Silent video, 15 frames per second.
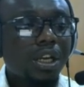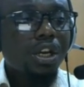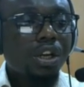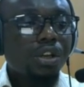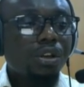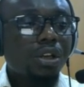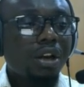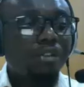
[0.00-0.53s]

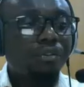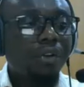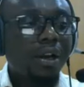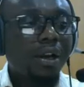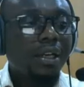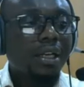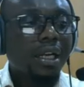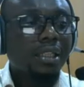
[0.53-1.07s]
You can
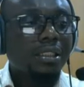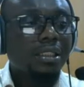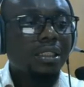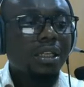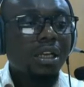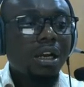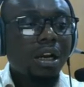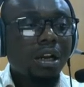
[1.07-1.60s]
find that
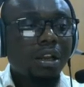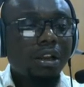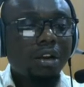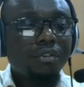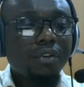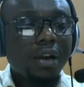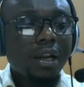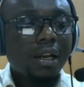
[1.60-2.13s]

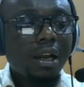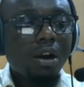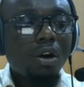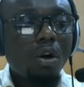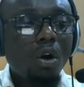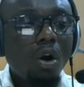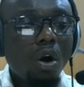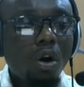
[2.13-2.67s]

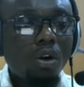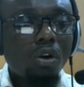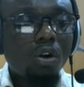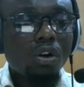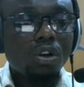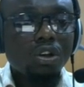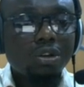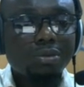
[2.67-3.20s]
all
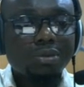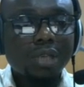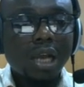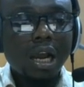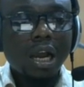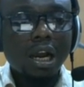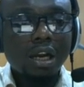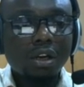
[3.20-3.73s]
columns
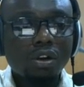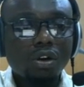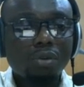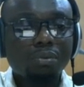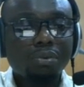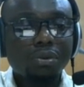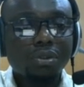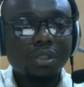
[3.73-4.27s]
are
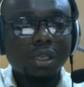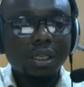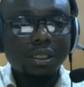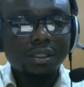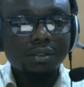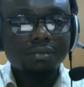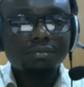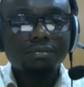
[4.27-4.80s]
computed
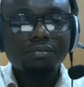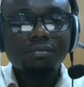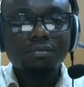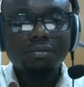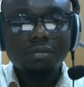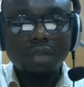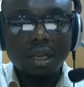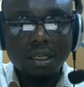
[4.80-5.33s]

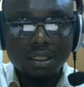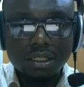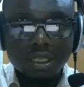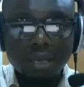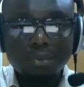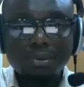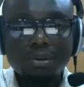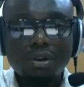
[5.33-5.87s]

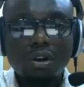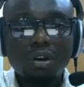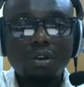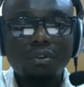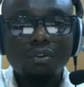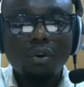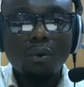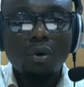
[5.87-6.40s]
except column
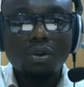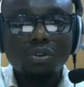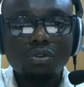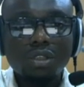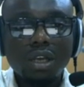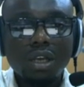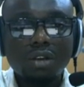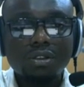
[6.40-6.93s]
for what?
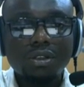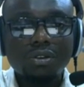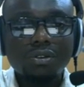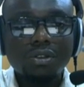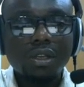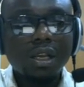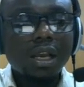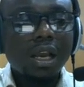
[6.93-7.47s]
Total sales,
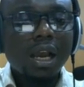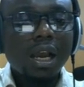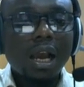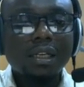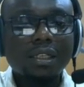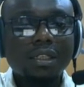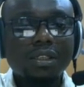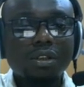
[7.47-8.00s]
and
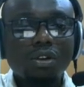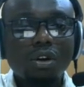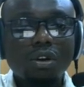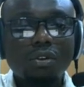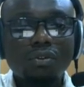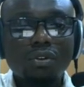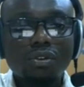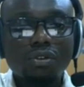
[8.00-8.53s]
this is the column
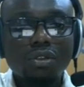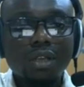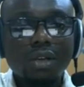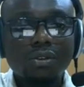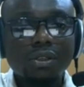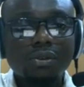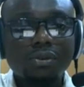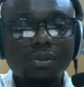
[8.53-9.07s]
for total
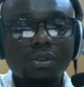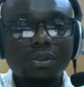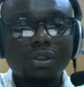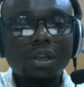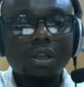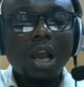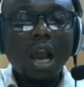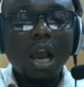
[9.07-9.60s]
sales.
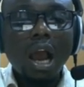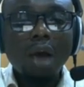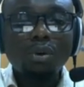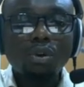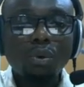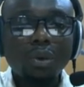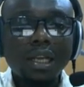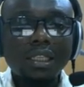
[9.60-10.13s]
How do
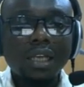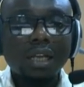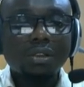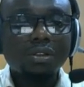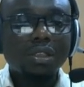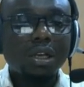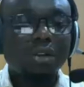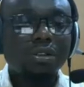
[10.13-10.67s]
we get our
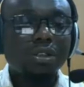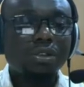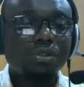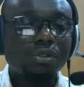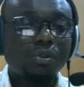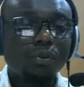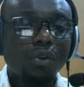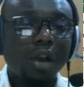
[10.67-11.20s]
total sales?
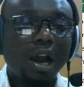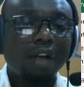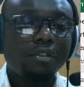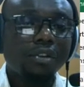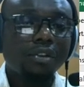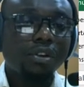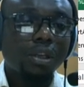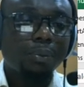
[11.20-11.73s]
If we have a
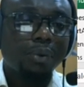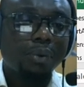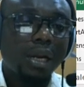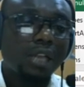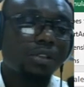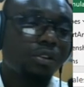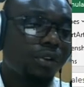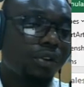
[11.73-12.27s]
unit
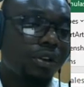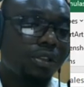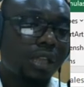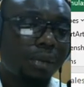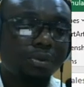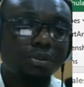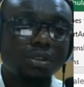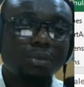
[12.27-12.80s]
price of health and
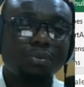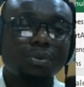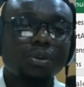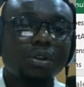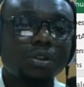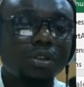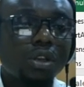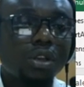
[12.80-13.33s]
beauty
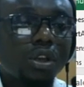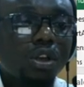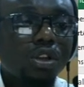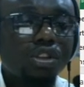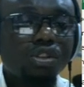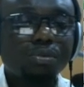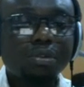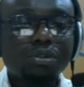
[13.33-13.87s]
products
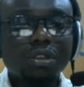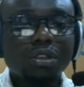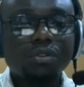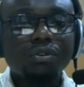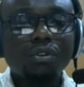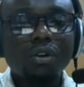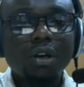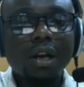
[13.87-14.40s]
to be
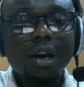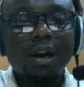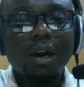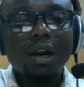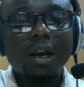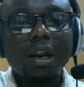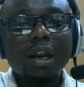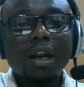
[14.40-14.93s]
24 naira
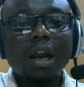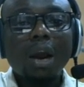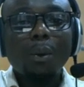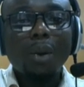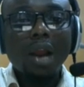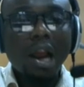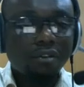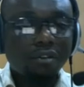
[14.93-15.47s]
and we
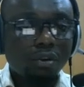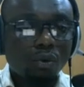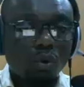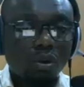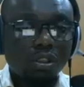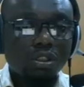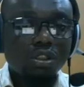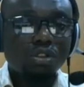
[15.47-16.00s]
have the
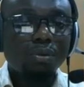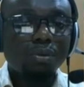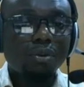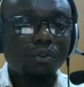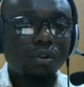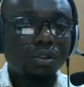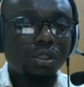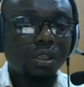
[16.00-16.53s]
quantity to be
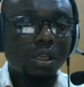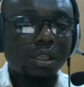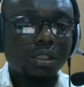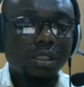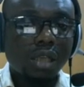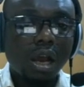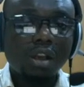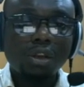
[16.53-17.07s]

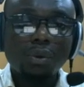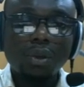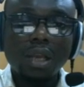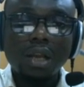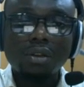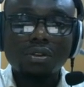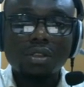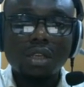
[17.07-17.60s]
48, how do we get
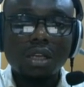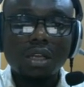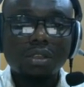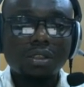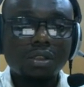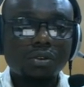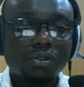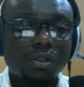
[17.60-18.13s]
the total
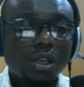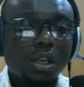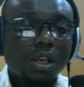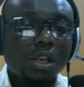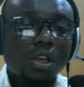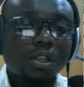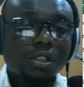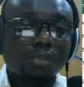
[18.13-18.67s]
sales?
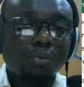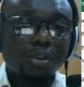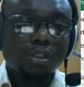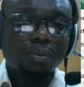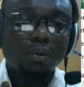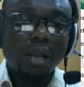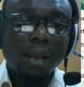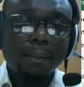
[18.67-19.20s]
Is
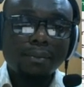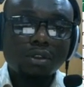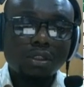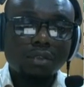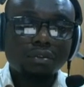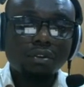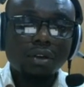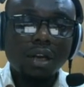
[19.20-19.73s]
multiplying
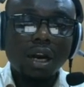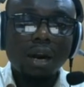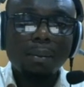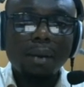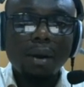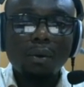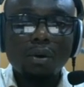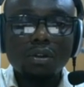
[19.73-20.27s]
24 naira
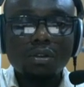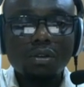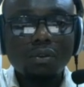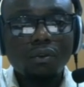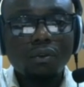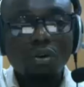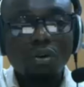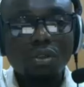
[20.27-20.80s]
by what?
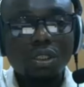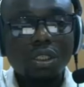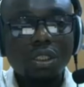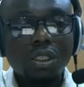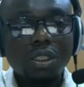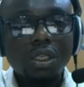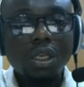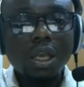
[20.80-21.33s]

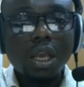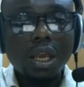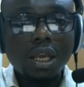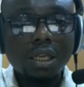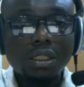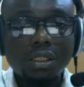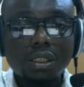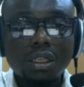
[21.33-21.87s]

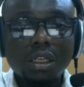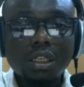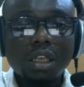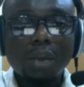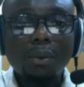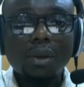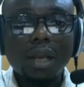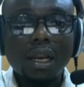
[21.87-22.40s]
48. Then
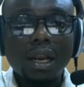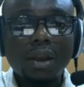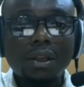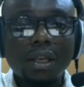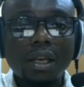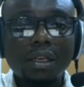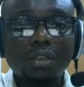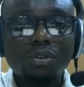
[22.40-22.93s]
we can now
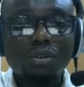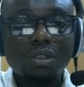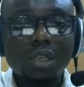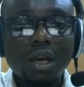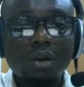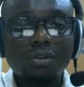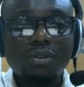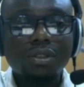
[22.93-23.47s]
get the
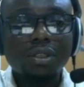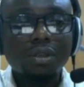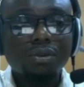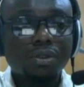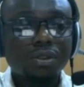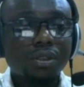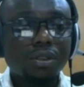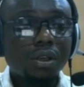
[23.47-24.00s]
total
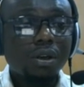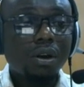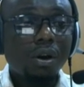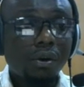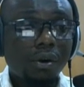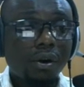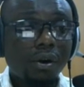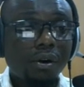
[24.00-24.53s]
sales.
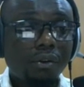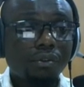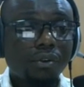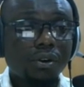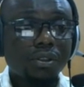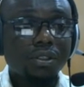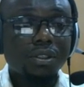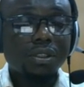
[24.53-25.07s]
Or of
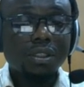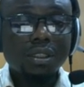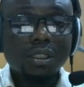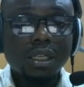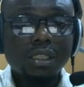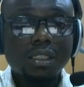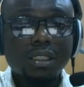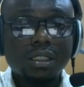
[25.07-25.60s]
course,
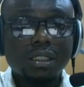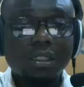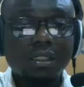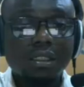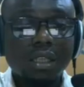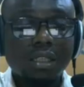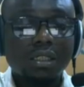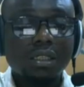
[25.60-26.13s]
that
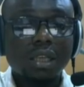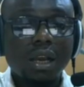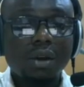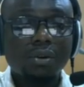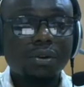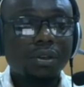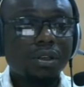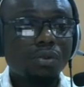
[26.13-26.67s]
is
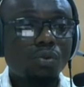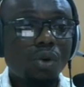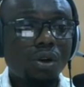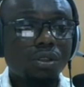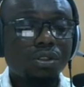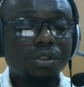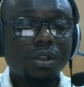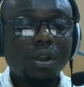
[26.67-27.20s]
how it works.